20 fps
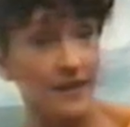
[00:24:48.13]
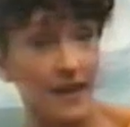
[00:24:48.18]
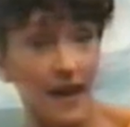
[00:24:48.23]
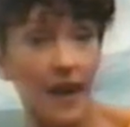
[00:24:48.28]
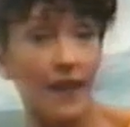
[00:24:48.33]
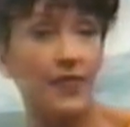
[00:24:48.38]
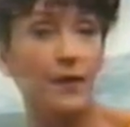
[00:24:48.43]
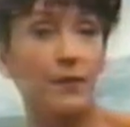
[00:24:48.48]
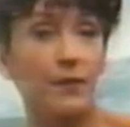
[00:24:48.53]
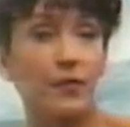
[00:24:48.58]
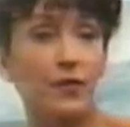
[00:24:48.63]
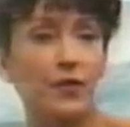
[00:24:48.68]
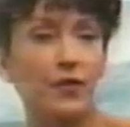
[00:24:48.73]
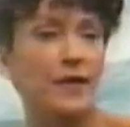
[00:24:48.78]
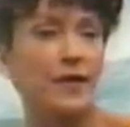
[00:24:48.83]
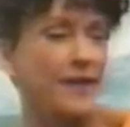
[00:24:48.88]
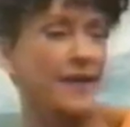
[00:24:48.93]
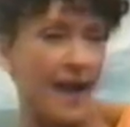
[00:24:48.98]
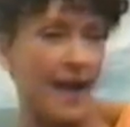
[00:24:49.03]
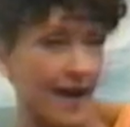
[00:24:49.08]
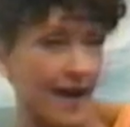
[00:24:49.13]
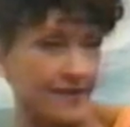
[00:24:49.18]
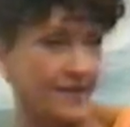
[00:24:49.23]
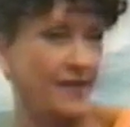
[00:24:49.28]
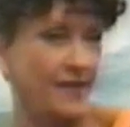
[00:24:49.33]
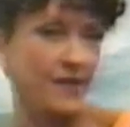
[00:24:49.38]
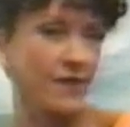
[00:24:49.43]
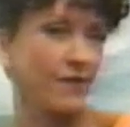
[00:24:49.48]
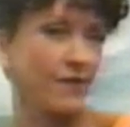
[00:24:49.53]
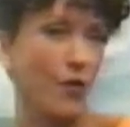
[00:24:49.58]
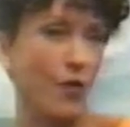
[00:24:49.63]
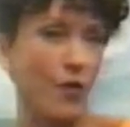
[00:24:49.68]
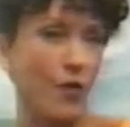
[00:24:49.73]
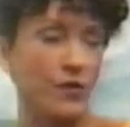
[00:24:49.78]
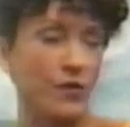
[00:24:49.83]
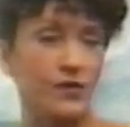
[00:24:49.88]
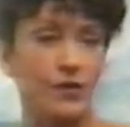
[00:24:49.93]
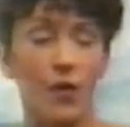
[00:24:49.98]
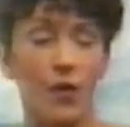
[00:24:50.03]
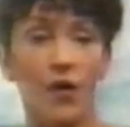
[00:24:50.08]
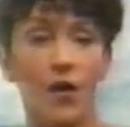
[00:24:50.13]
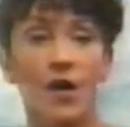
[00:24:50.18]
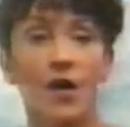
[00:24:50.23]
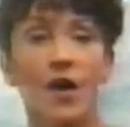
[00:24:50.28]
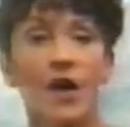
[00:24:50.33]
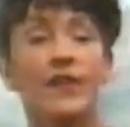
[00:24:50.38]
got them through a nasty divorce or